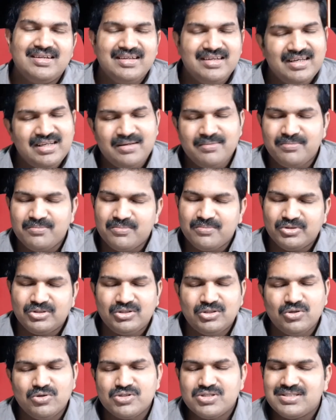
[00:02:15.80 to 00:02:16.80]
In
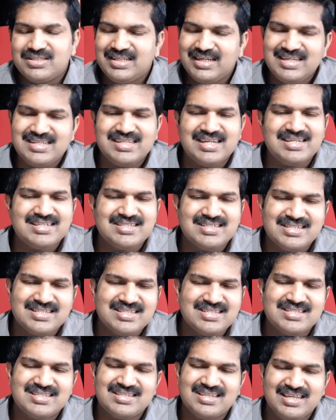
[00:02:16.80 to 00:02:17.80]
those three
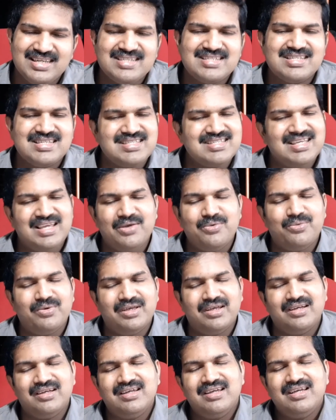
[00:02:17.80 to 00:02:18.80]
tenses, He is the
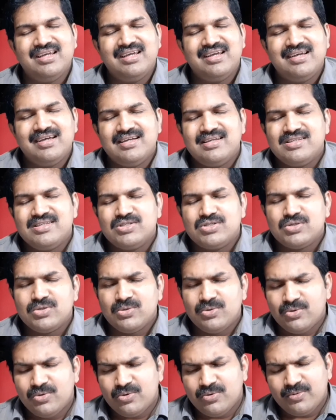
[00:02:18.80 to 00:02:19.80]
Savior.
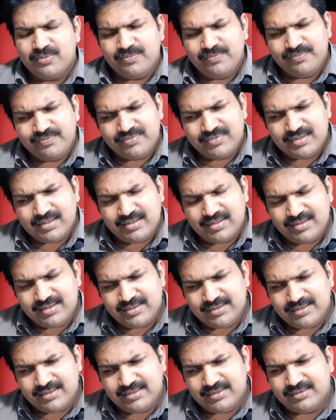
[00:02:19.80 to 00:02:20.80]
So,
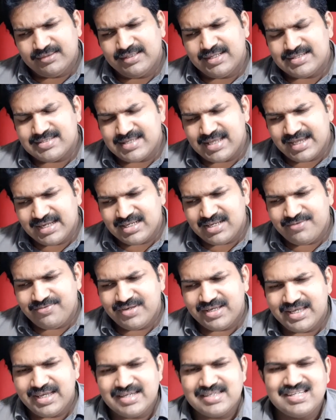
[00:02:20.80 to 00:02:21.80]
uh, that
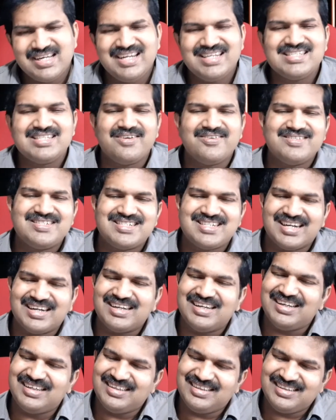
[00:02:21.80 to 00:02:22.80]
sanctification is our
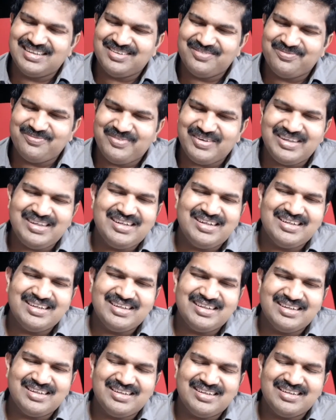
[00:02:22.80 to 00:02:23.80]
struggle, but
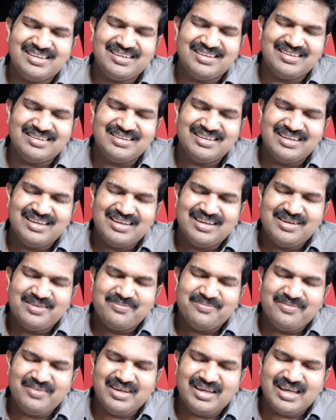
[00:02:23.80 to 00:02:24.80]
uh,
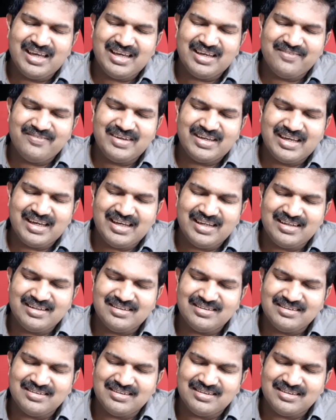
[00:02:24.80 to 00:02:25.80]
we, we
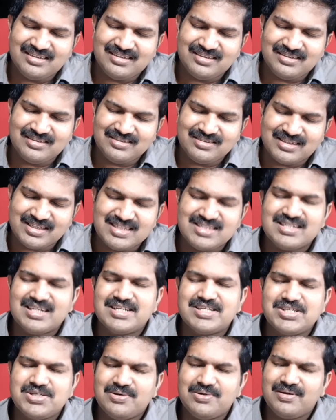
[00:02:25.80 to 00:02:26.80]
can uh, rest
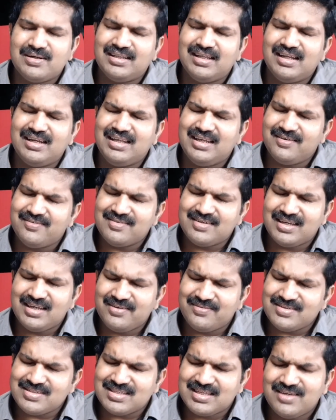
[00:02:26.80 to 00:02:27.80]
assured that give, he
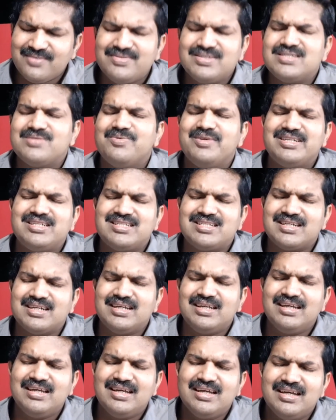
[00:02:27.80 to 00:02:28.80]
was give us
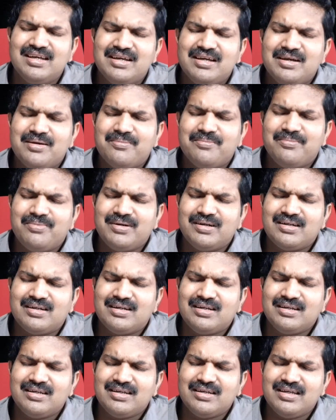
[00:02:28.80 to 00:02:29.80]
victory, but
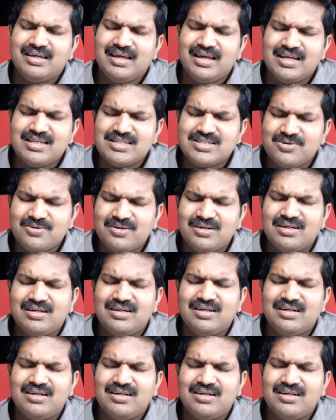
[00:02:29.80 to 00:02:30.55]
uh, he has not.